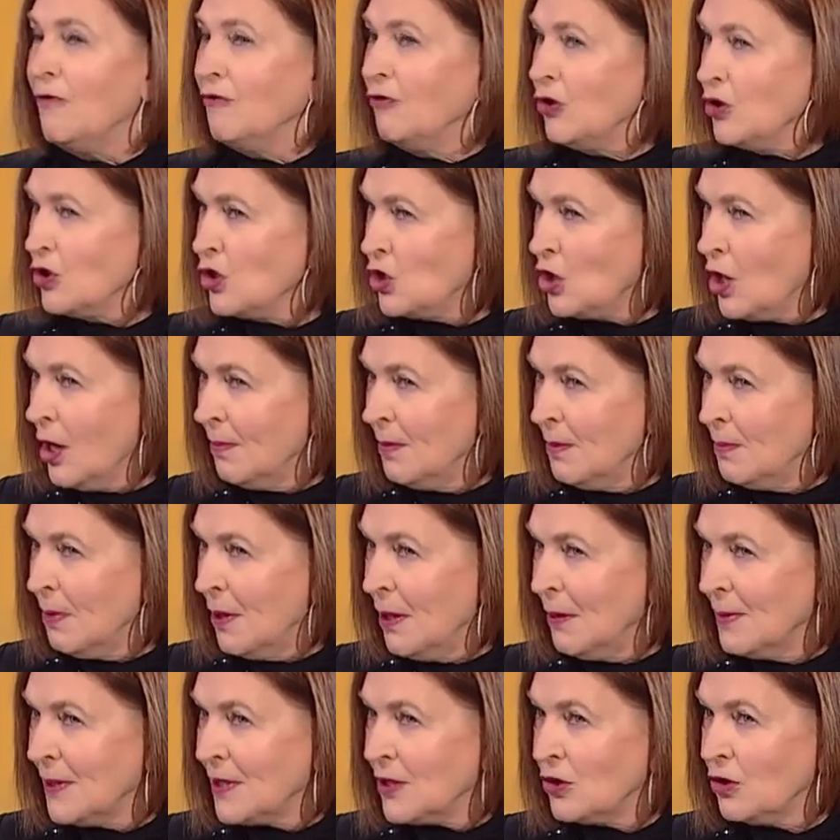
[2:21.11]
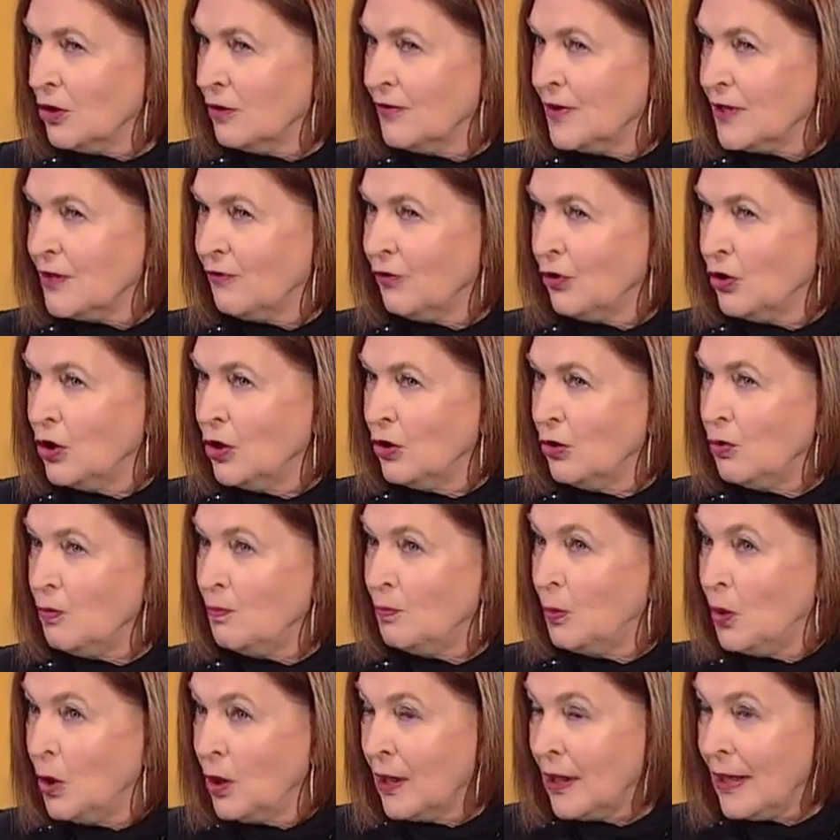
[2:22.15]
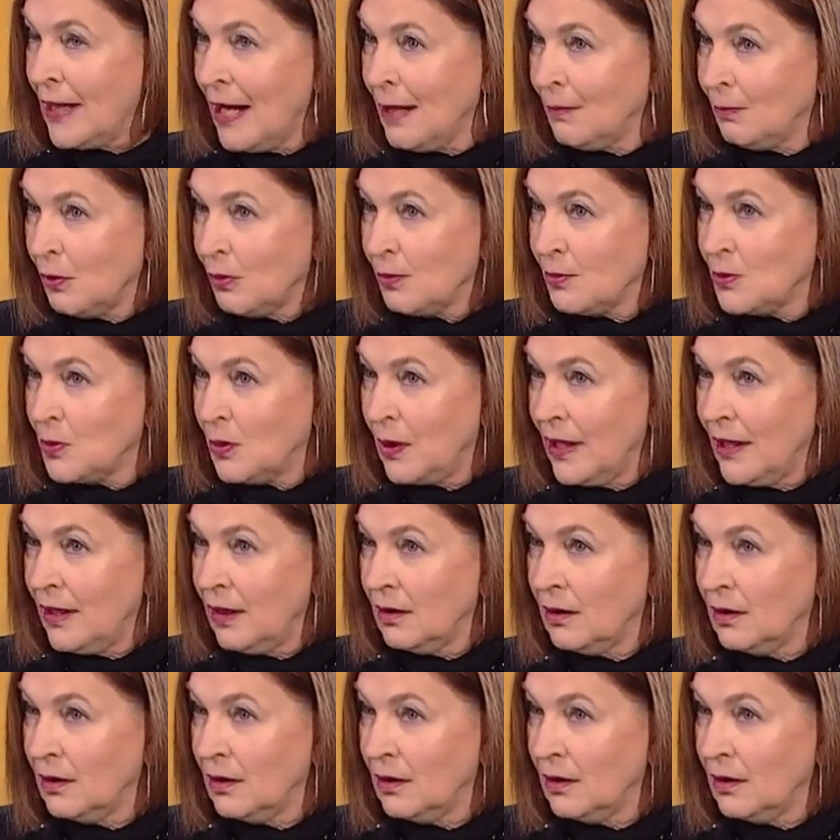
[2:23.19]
First job in public service for you, born in Kamloops, right?